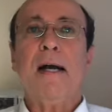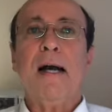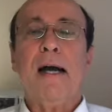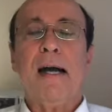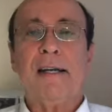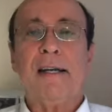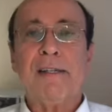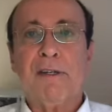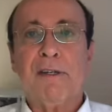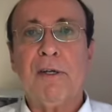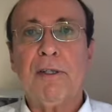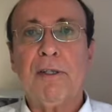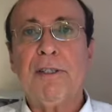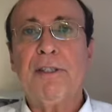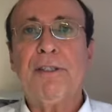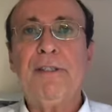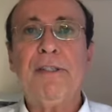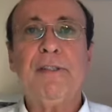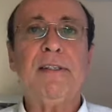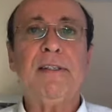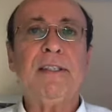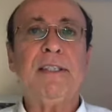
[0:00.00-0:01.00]
I encourage
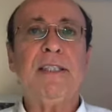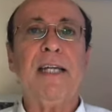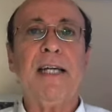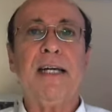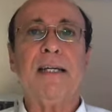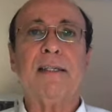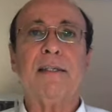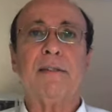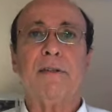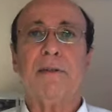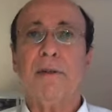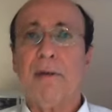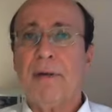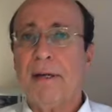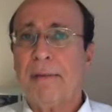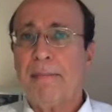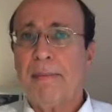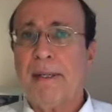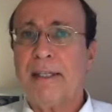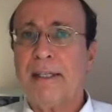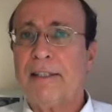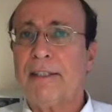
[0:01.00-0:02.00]
you to chant 30
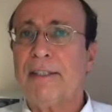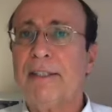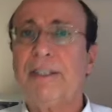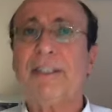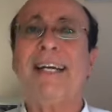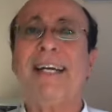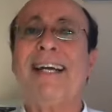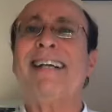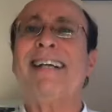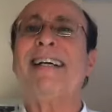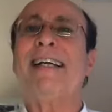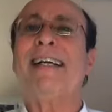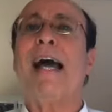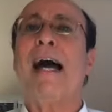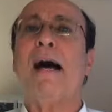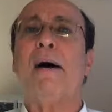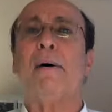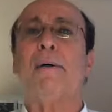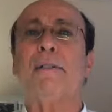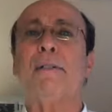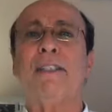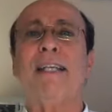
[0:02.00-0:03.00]
minutes, chant an
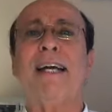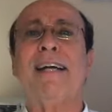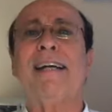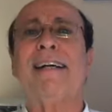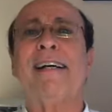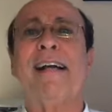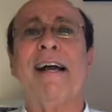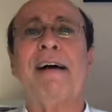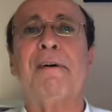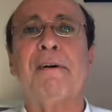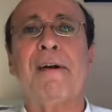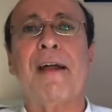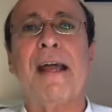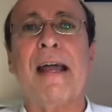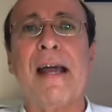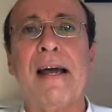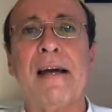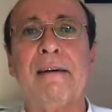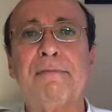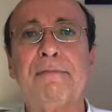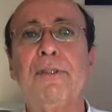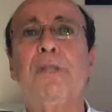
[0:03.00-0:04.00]
hour and a
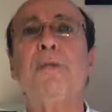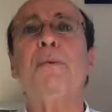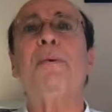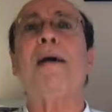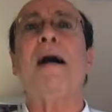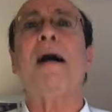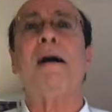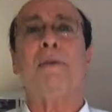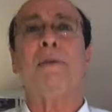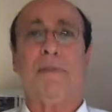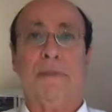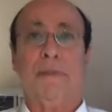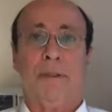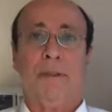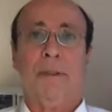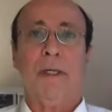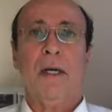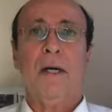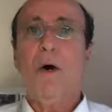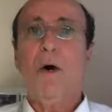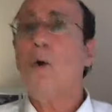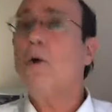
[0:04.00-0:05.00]
half, 2 hours,
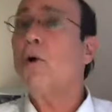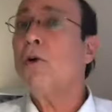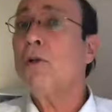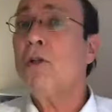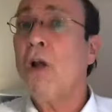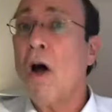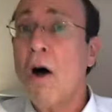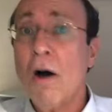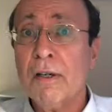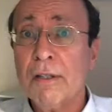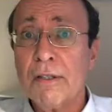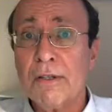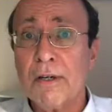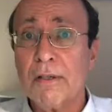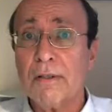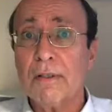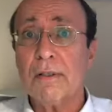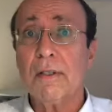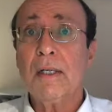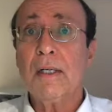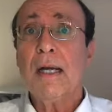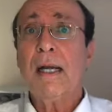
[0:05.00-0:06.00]
or
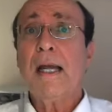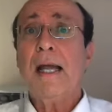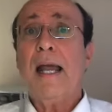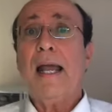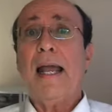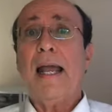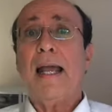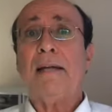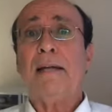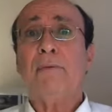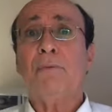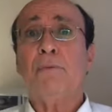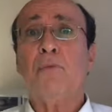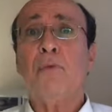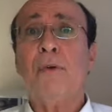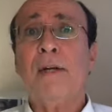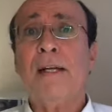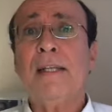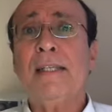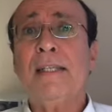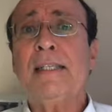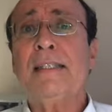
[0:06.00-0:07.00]
longer, and
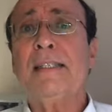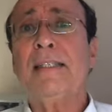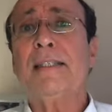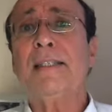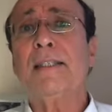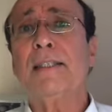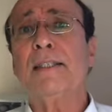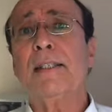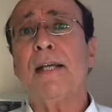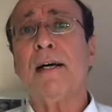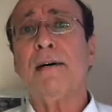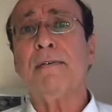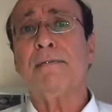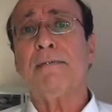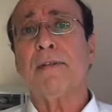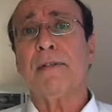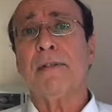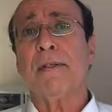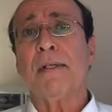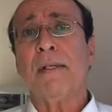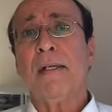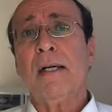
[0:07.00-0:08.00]
really
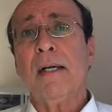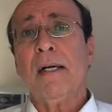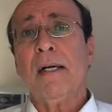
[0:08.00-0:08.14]
discover